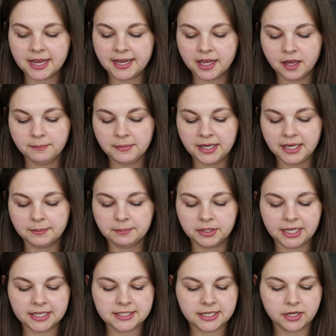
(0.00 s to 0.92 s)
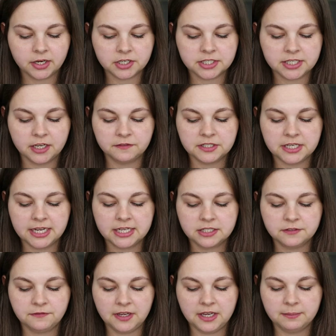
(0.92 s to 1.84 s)
By coming and placing ourselves at
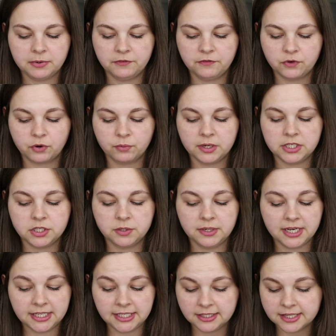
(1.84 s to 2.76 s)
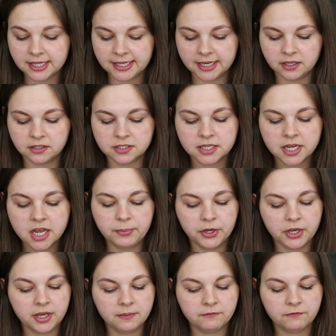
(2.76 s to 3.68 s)
his feet before we do anything else, we
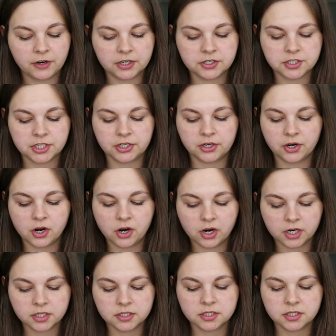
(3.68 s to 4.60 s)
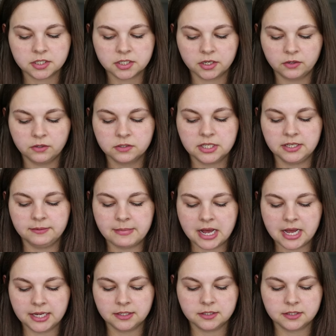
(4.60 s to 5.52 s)
put him first in our hearts, souls, and
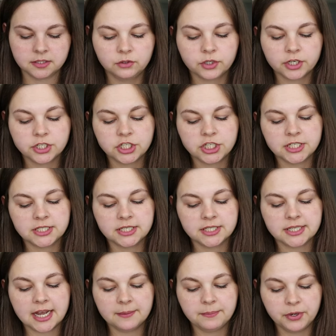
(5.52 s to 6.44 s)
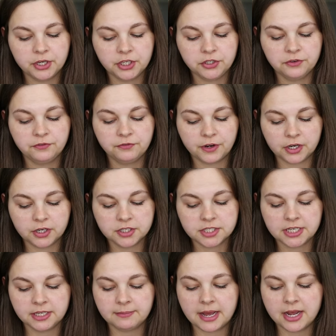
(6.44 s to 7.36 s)
minds. Lord Jesus, I put you
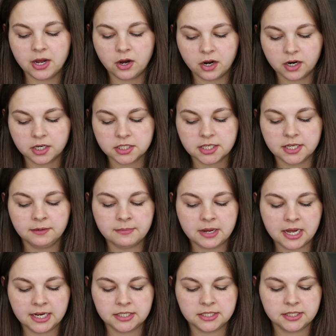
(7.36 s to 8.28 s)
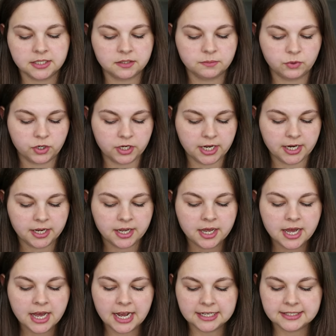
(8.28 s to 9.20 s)
first in my heart and mind this morning.
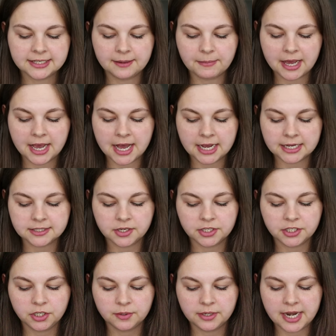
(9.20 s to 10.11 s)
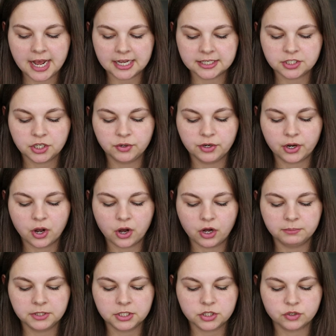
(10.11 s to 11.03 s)
I set my eyes on you and ask you to
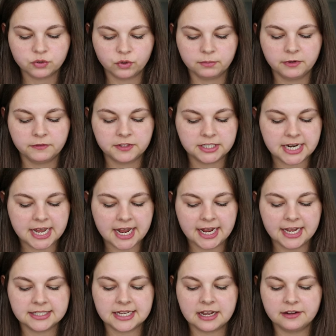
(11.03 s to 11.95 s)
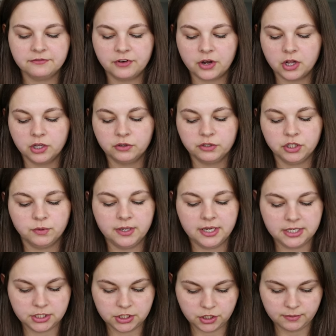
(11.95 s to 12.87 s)
calm the storm of the day as I follow you
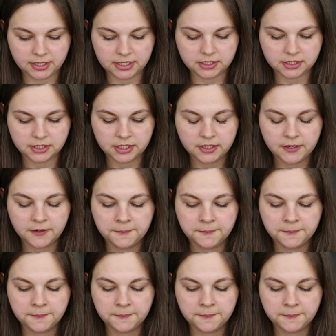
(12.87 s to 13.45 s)
into it.